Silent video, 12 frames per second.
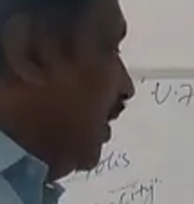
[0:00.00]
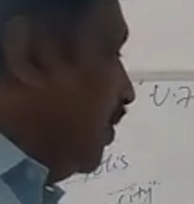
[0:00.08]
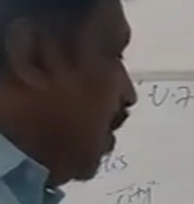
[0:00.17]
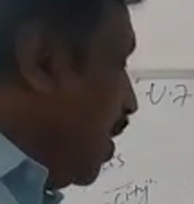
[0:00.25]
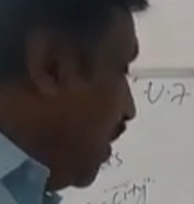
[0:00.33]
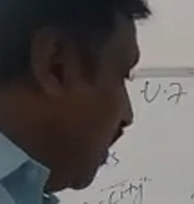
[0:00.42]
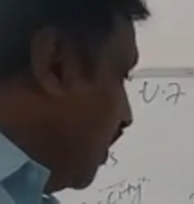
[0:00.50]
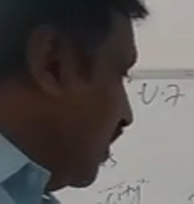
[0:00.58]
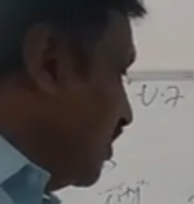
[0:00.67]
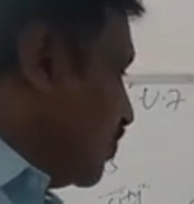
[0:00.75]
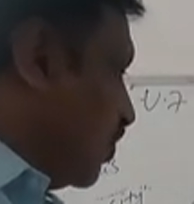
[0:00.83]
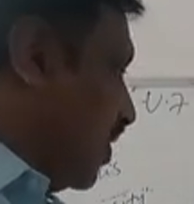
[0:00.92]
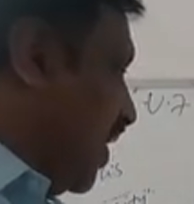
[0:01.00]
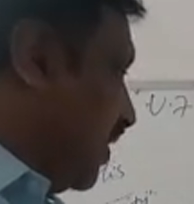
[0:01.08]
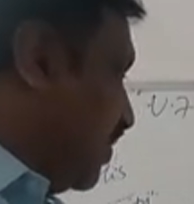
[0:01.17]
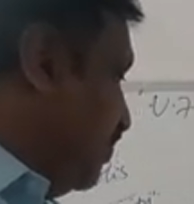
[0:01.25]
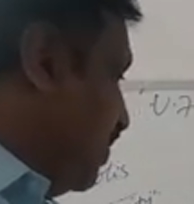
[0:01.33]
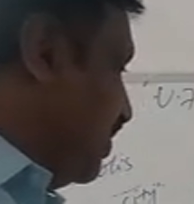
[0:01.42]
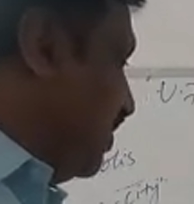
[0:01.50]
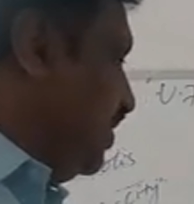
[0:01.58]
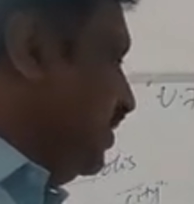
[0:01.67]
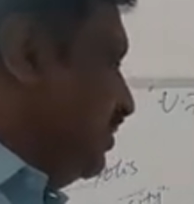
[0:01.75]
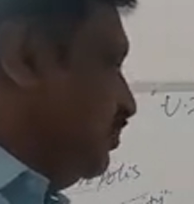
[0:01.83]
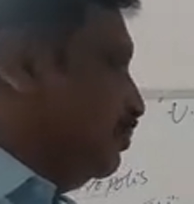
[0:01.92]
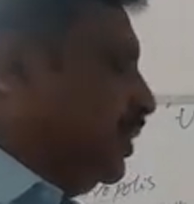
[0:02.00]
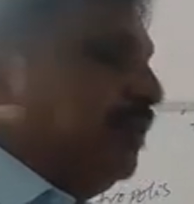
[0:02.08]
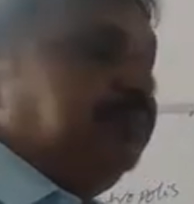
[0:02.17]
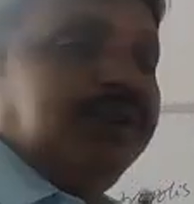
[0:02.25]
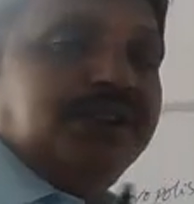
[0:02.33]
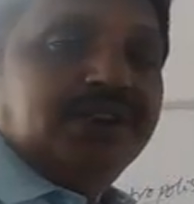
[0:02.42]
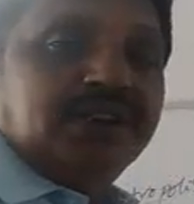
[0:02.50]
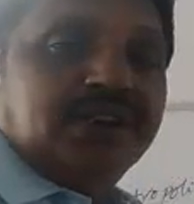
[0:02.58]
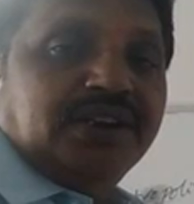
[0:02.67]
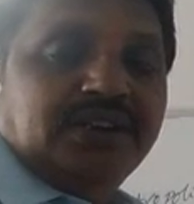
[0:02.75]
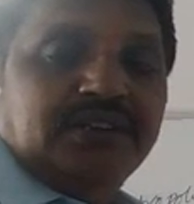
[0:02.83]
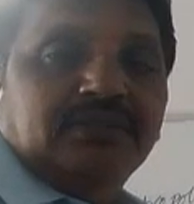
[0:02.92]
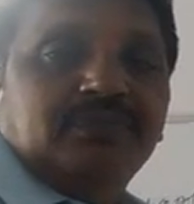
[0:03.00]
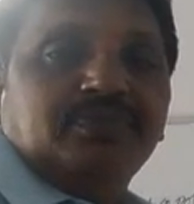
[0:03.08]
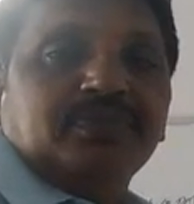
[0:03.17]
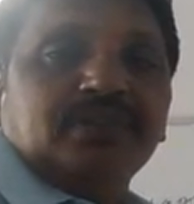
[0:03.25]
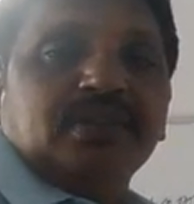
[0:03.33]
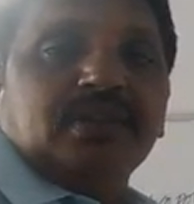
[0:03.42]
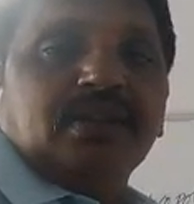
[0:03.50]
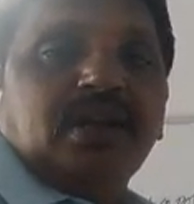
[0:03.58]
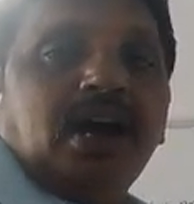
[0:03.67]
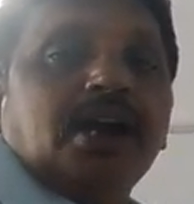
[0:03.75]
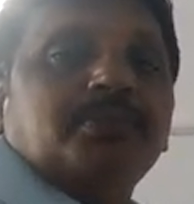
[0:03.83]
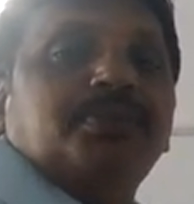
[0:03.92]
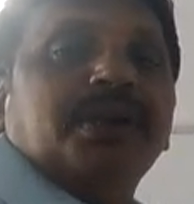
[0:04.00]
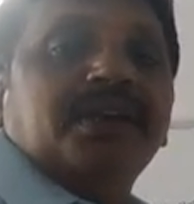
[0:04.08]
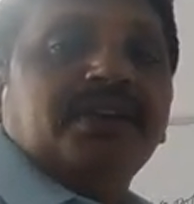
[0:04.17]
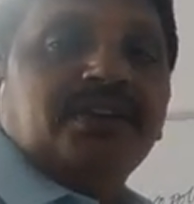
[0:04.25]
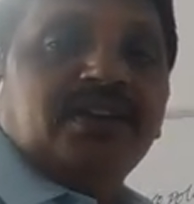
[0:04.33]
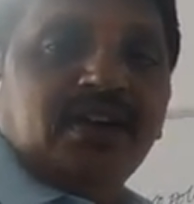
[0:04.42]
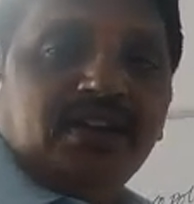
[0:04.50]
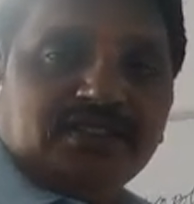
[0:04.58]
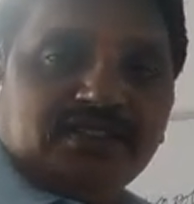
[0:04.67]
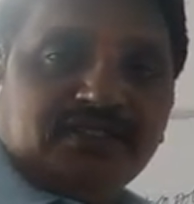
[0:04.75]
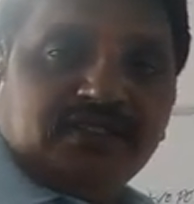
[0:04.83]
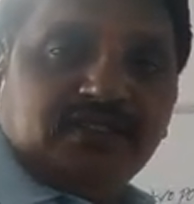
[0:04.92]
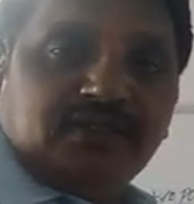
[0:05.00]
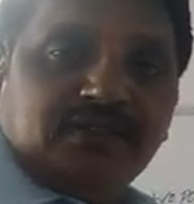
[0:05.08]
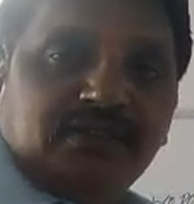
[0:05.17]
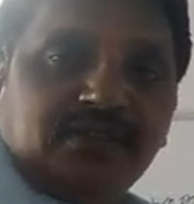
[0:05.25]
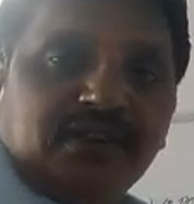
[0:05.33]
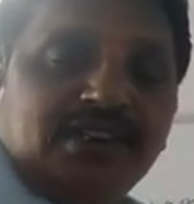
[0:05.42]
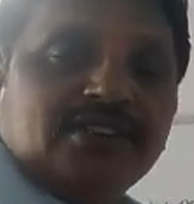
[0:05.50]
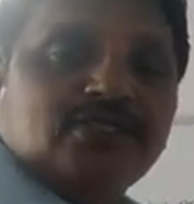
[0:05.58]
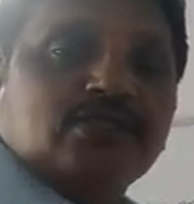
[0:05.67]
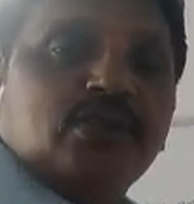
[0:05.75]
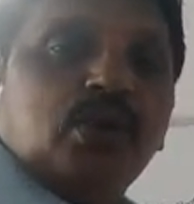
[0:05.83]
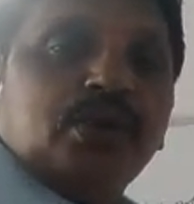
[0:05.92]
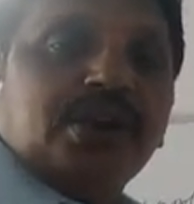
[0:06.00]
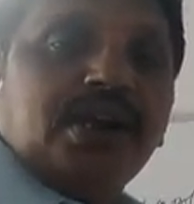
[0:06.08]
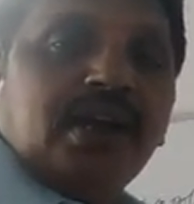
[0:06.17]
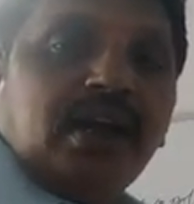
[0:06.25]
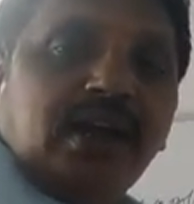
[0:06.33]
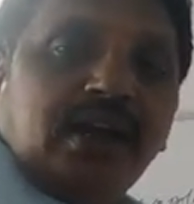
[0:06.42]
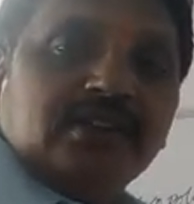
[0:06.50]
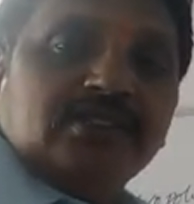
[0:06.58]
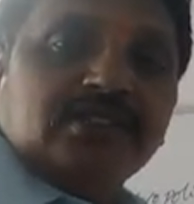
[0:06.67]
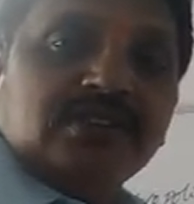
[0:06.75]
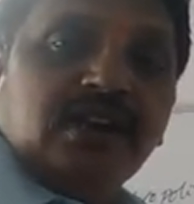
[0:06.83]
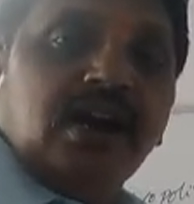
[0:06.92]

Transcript: Non-agricultural activity by being in urban areas is quoted as